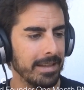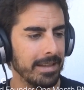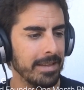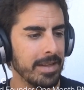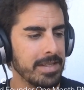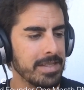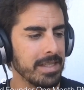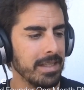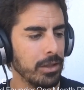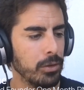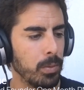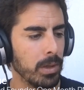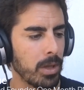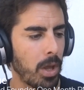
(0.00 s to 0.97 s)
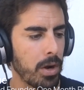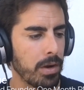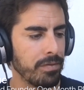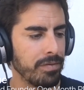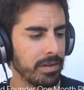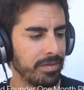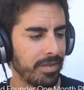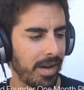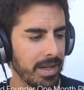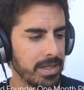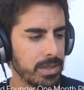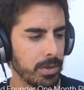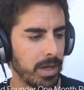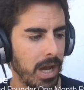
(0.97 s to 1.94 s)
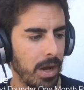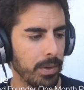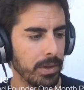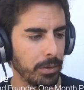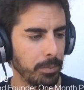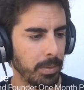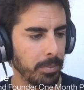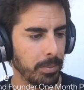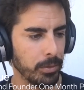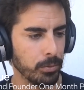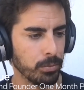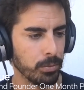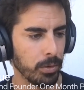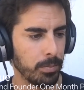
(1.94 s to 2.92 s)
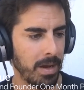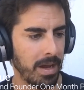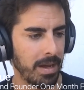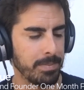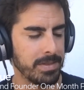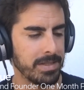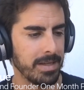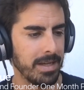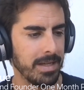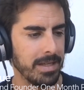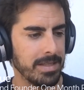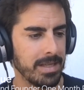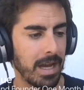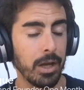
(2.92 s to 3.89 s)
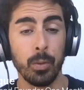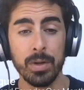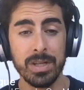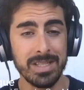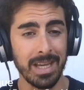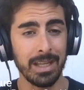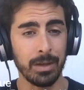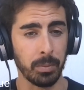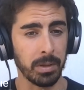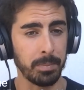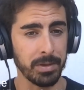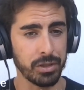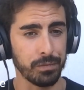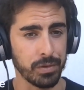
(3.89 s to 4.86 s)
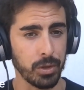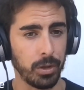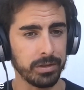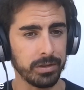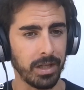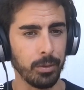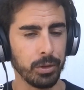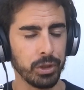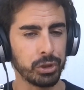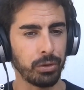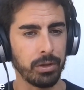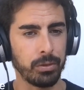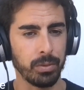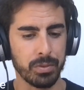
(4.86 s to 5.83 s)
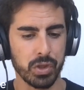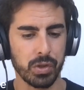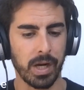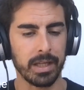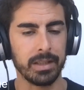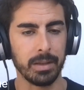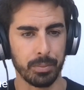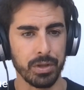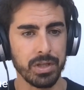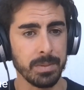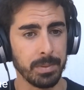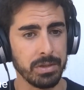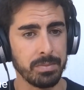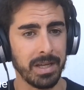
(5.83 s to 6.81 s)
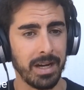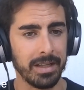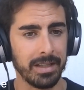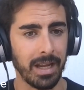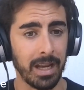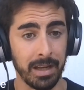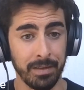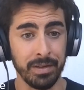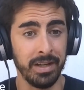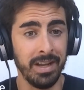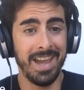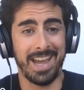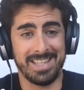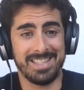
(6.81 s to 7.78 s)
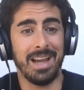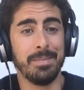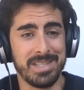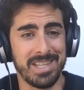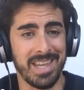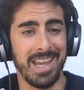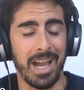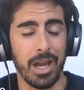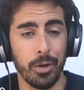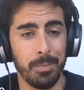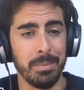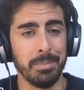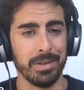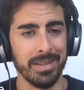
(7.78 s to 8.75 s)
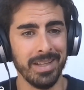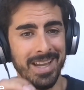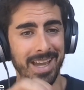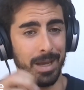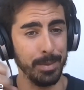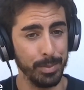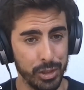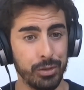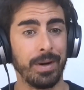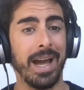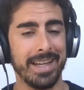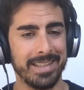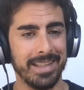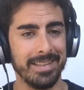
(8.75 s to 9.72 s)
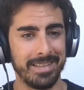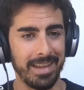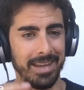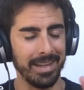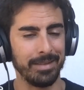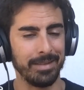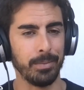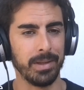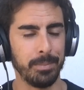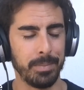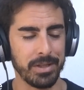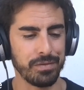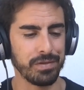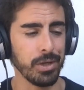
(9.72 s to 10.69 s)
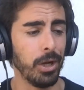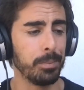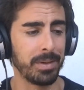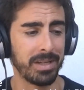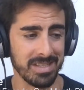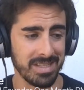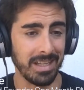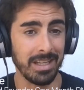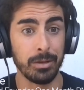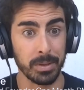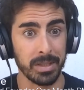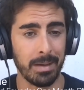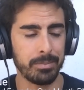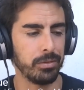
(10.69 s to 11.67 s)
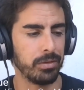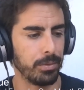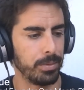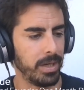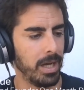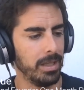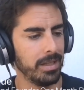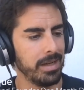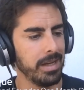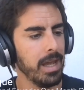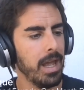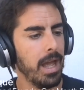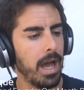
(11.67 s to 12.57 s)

listening to a lot of advice on how other people do roadmaps is, I always take it with a pinch of salt. I always try to abstract the principles behind that. Even as I'm saying, I hope people abstract and take it with a pinch of salt, because they need to adapt to their reality.